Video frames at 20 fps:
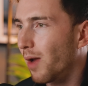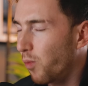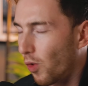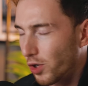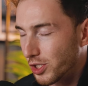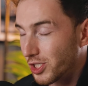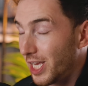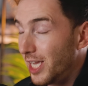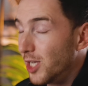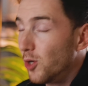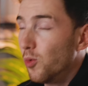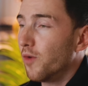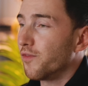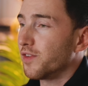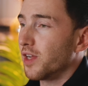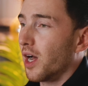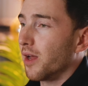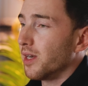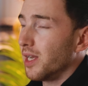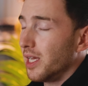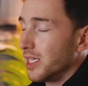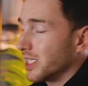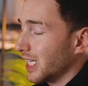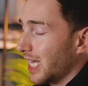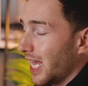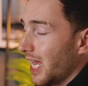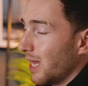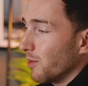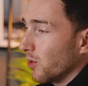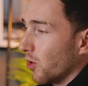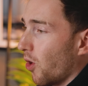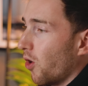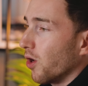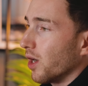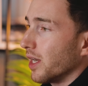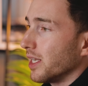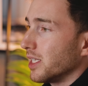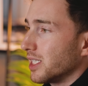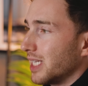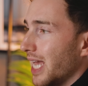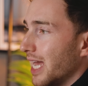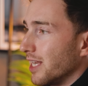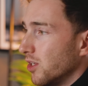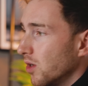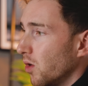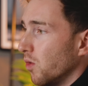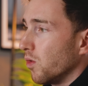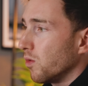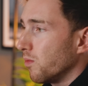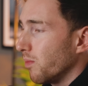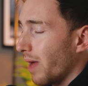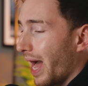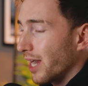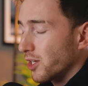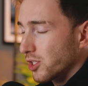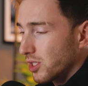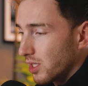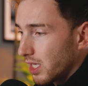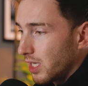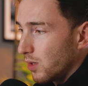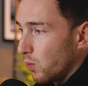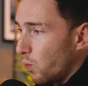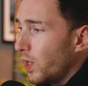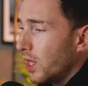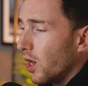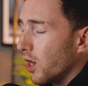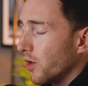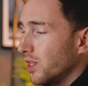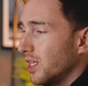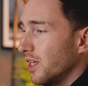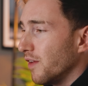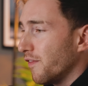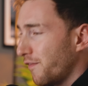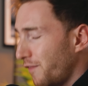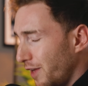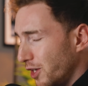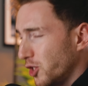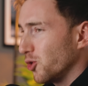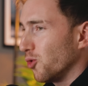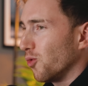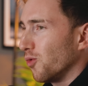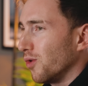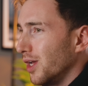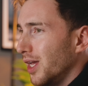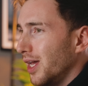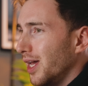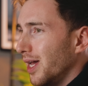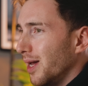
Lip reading: And what Seiko have done is came along and said, no, actually, we are the official